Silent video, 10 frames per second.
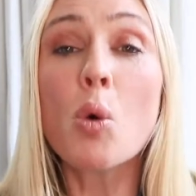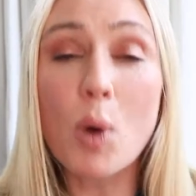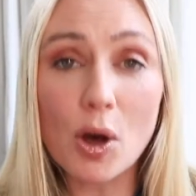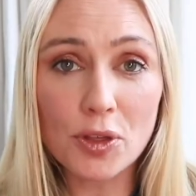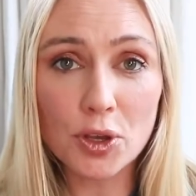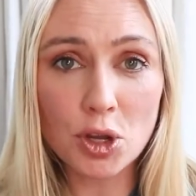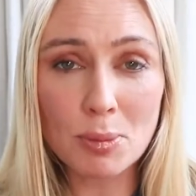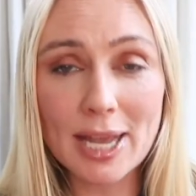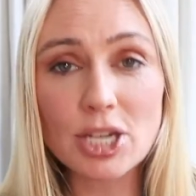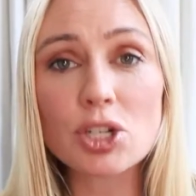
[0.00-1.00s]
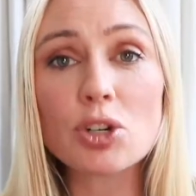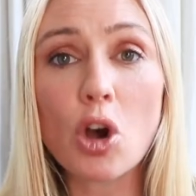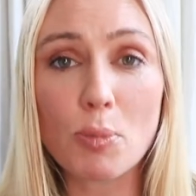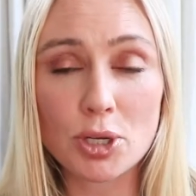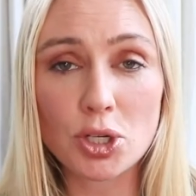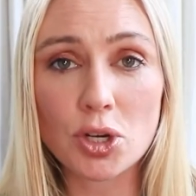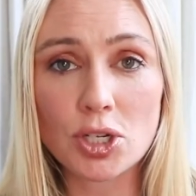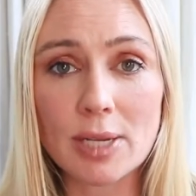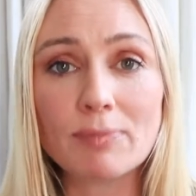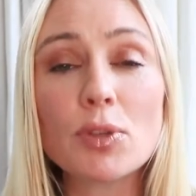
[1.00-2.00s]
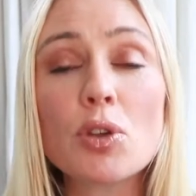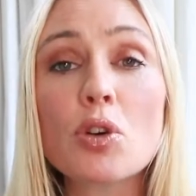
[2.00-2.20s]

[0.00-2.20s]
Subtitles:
wealth accumulation opportunity.